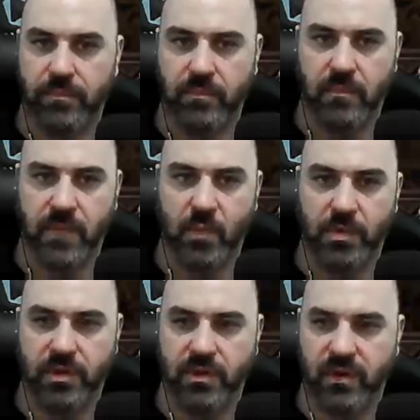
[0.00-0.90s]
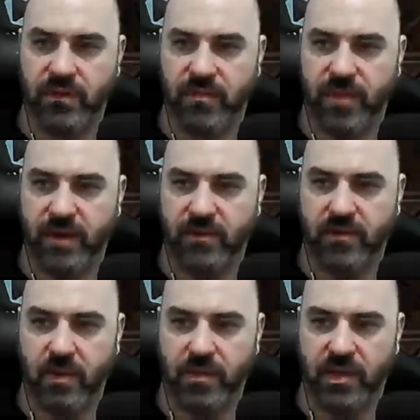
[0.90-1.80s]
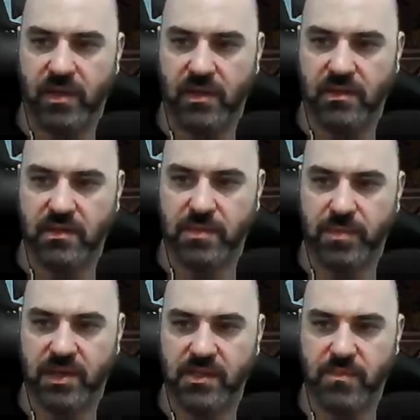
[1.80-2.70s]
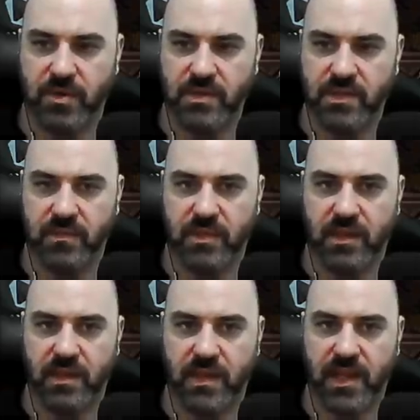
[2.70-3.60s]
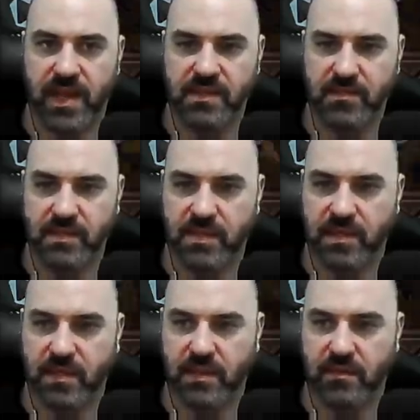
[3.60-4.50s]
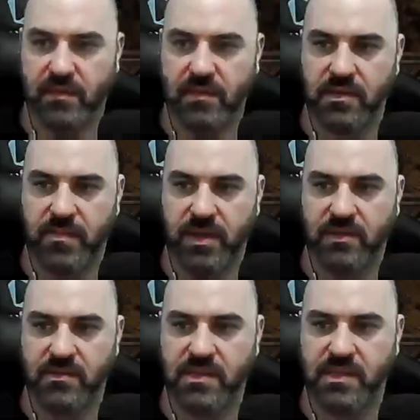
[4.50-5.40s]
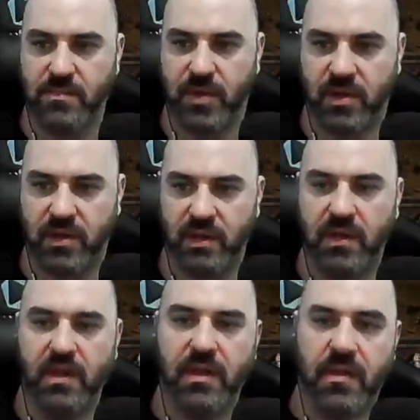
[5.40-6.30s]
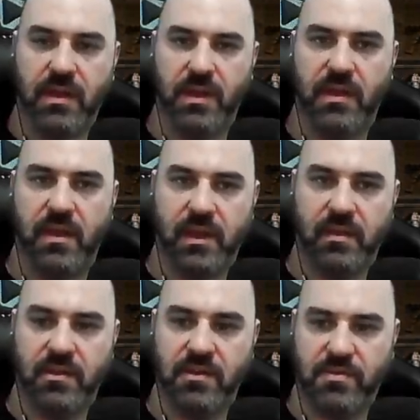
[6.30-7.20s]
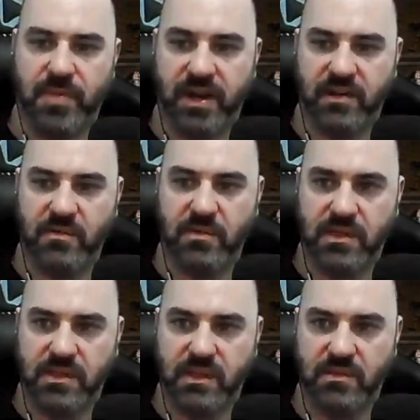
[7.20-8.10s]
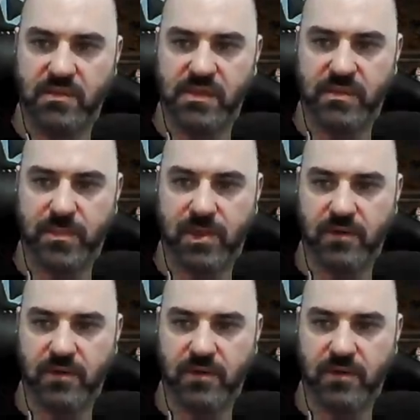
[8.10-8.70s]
When you don't have spiders up, again, you just penance mark something, let Cast and Stun kill the specters that spawn, and then your spiders will continuously spawn.